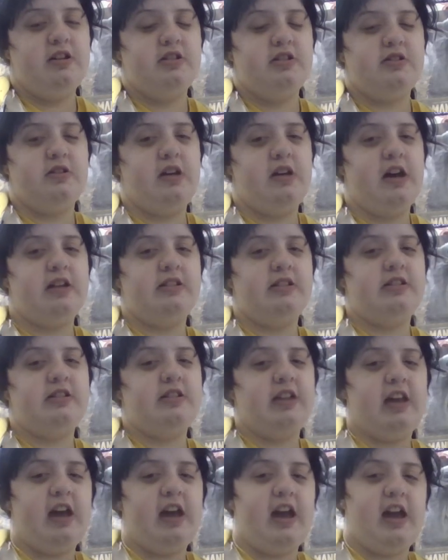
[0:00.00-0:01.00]
So that's
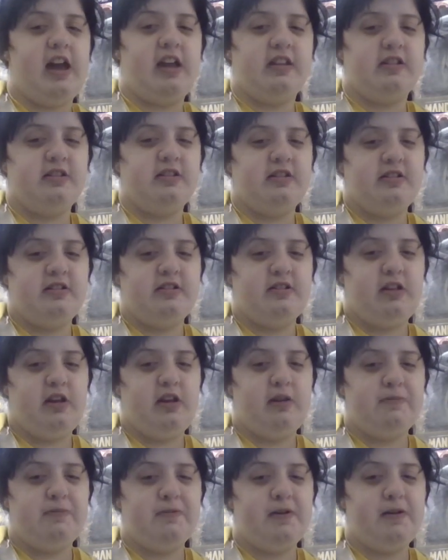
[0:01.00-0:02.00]
the gain.
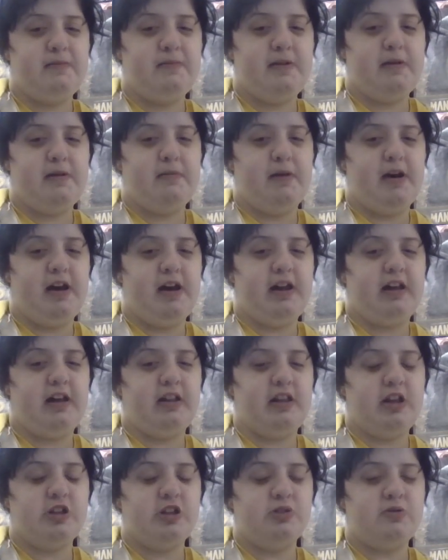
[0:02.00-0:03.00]
You probably met Mike,
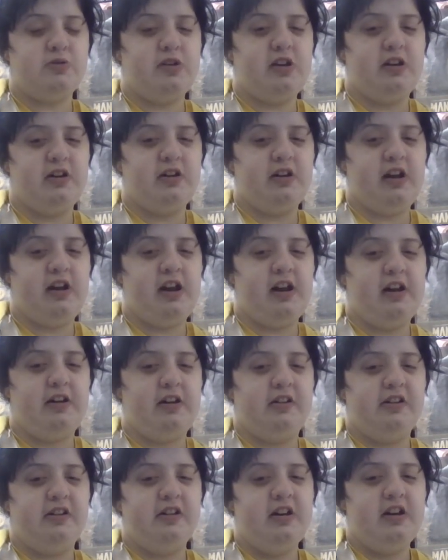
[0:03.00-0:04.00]
and that's why you're
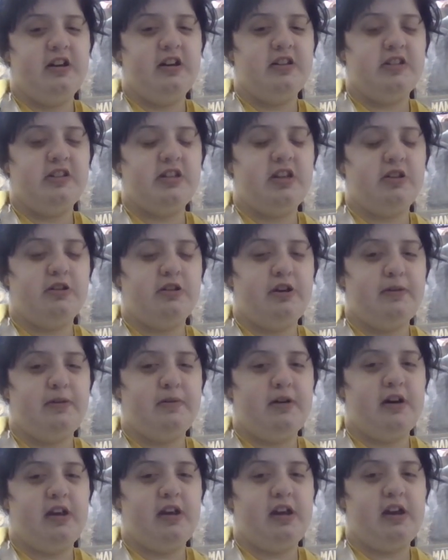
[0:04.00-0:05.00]
here. So tell me
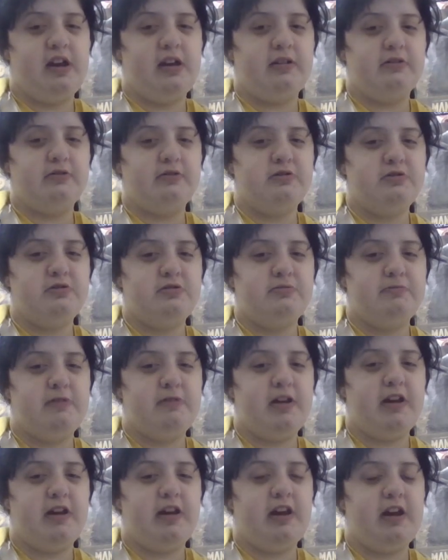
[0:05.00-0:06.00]
why and
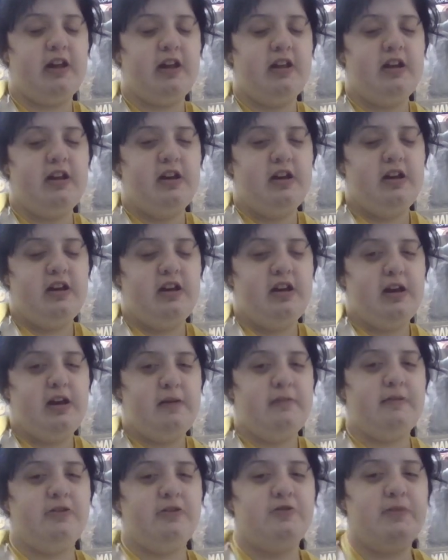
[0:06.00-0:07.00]
make it
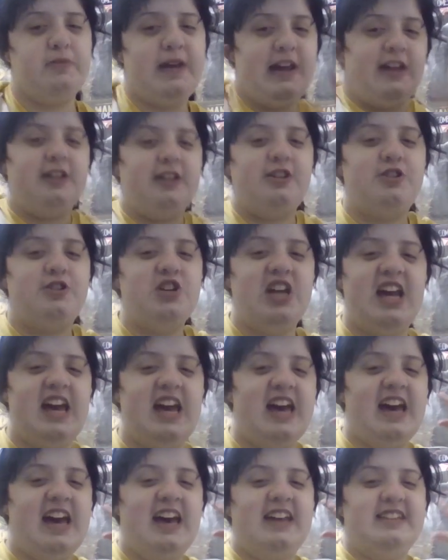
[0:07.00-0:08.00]
a
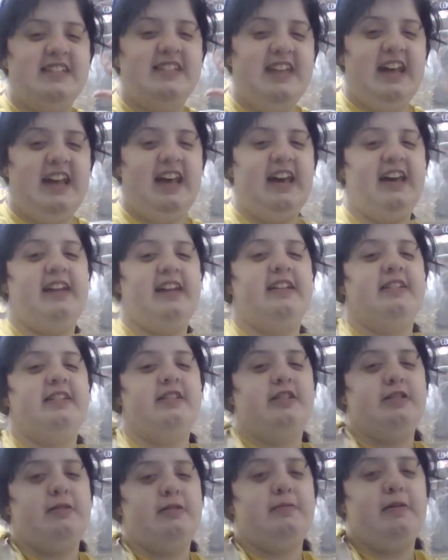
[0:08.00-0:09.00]
jazz
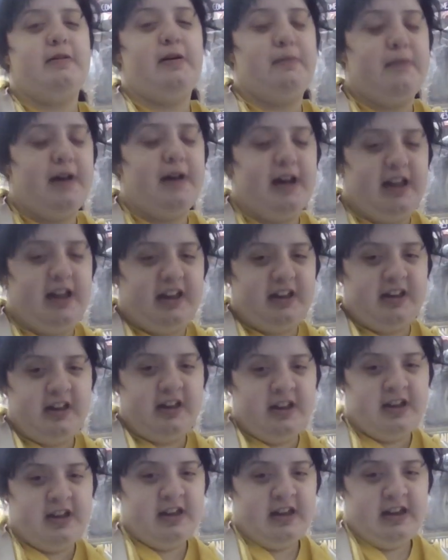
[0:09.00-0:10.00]
hands about Mike.
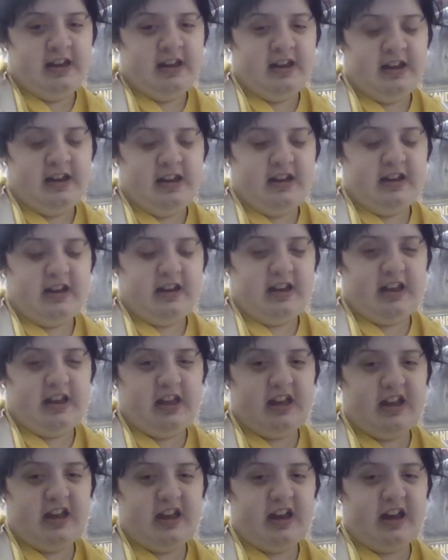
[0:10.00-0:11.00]

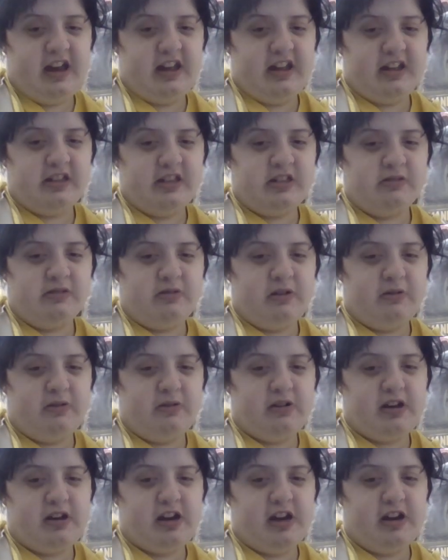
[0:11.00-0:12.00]
Yeah, that's why
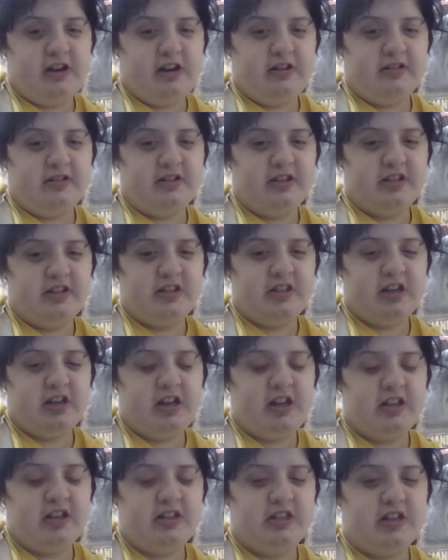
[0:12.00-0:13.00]
we're here. So
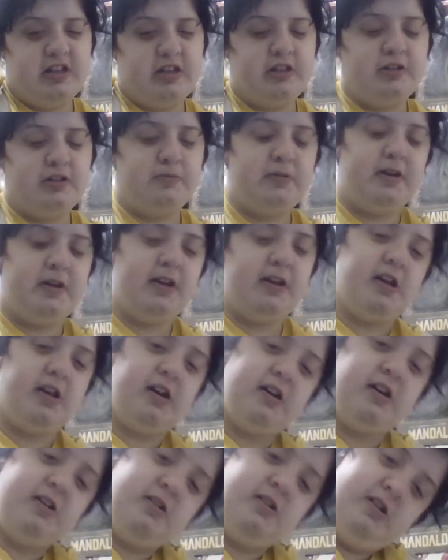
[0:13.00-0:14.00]
it's in
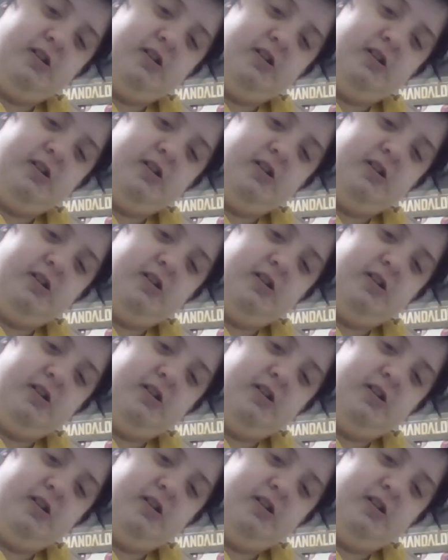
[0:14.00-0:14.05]
Topia.